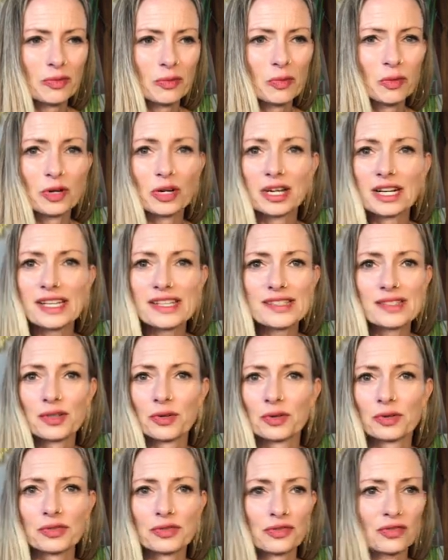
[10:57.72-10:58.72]
Worry is an
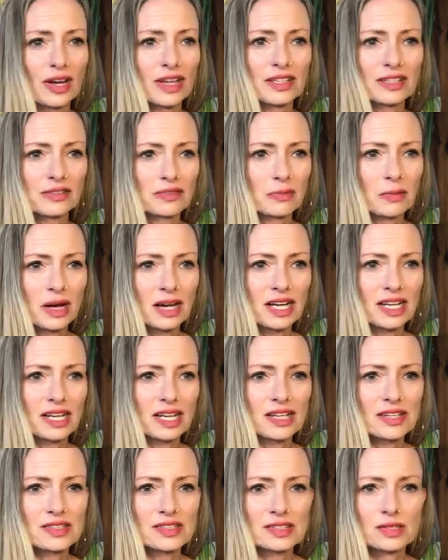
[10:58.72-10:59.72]
old friend of mine.
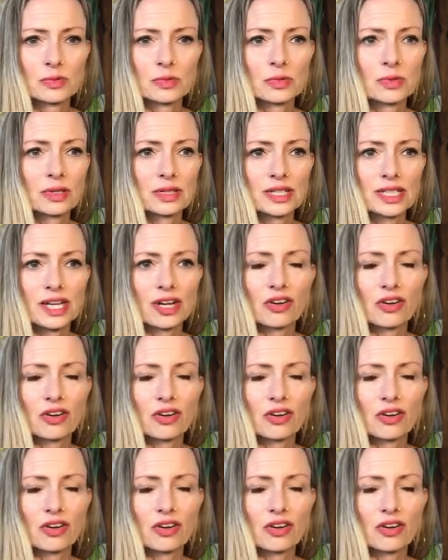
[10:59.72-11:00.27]
I used to worry